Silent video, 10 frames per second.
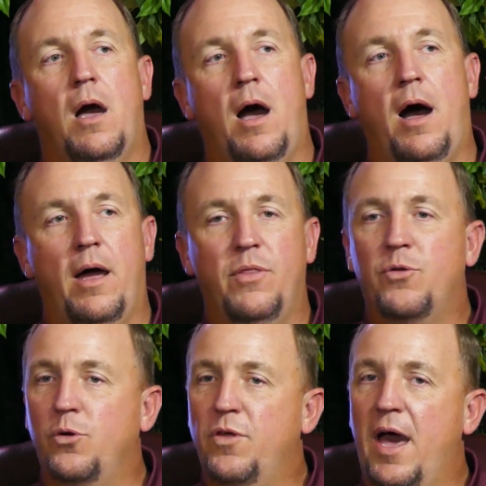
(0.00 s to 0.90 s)
And
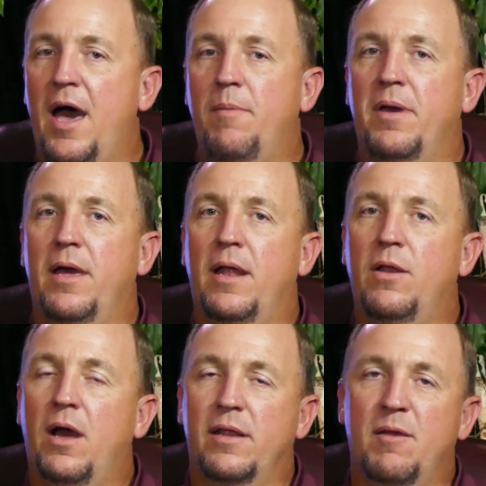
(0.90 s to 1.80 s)
through that,
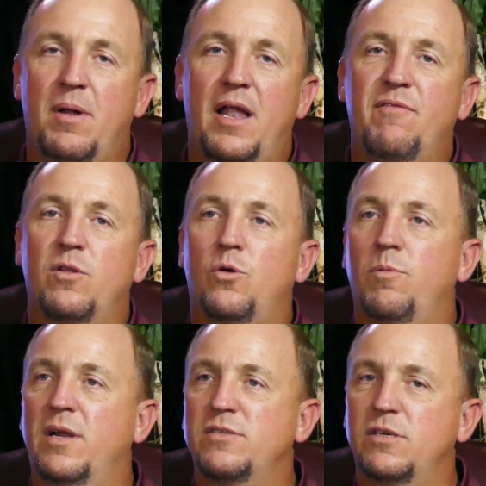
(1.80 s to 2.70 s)
man, I gave my life to the Lord,
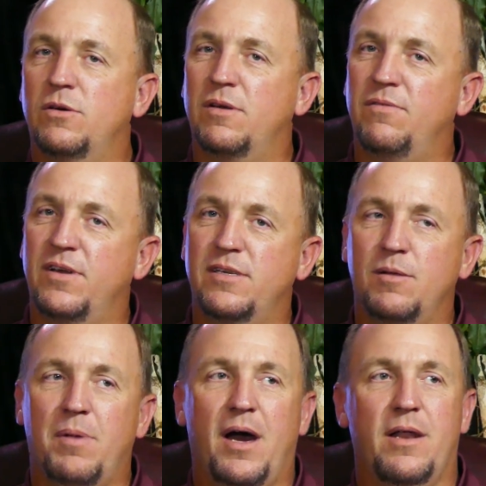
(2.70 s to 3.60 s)
but I was still convicted
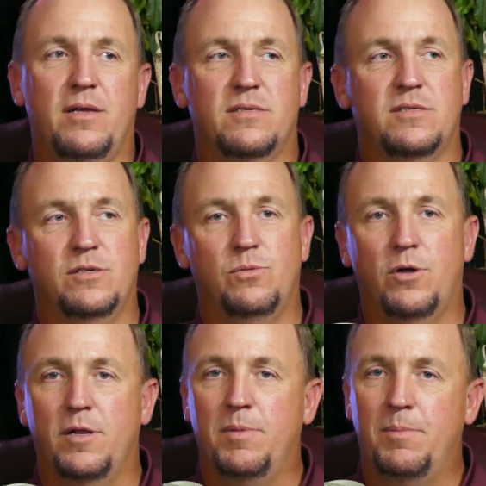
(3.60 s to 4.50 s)
about it, still
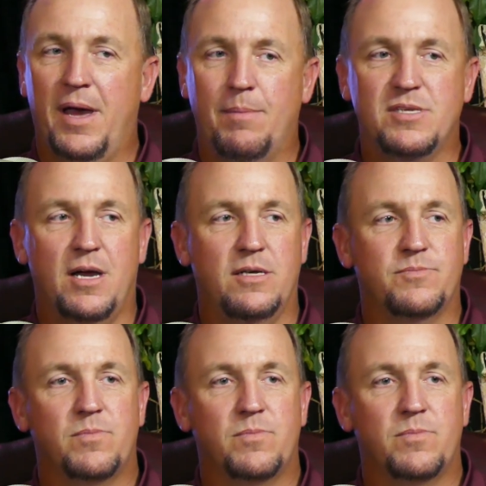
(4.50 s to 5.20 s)
wanted to be baptized.